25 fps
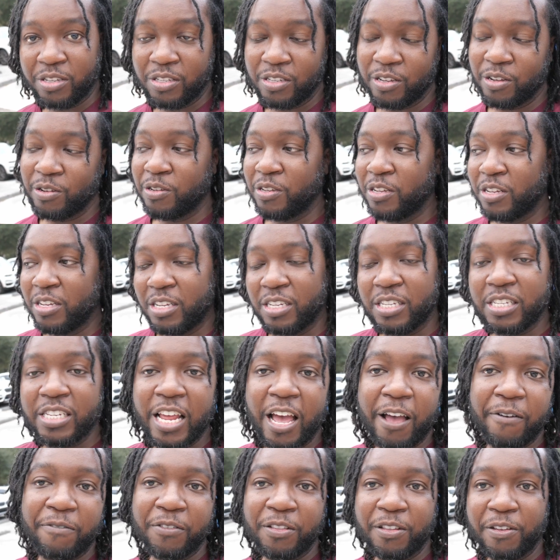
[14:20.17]
So
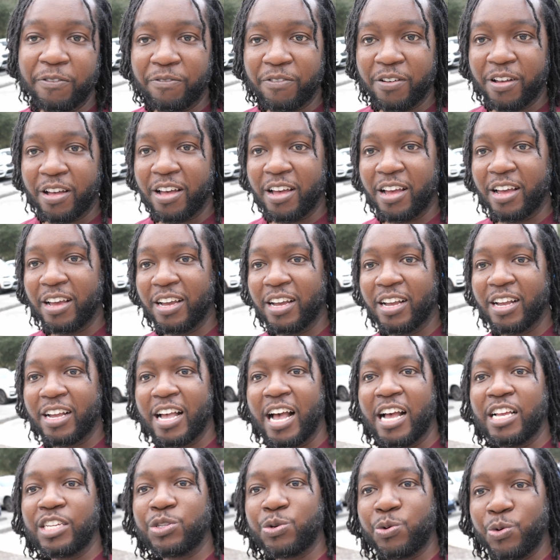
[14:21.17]
definitely fun.
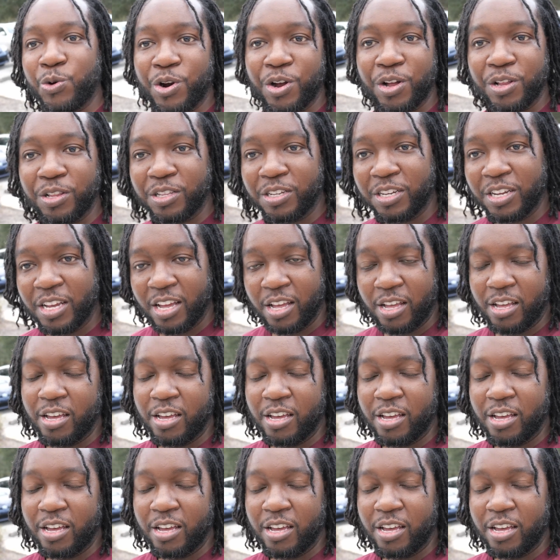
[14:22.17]
Got squirrely.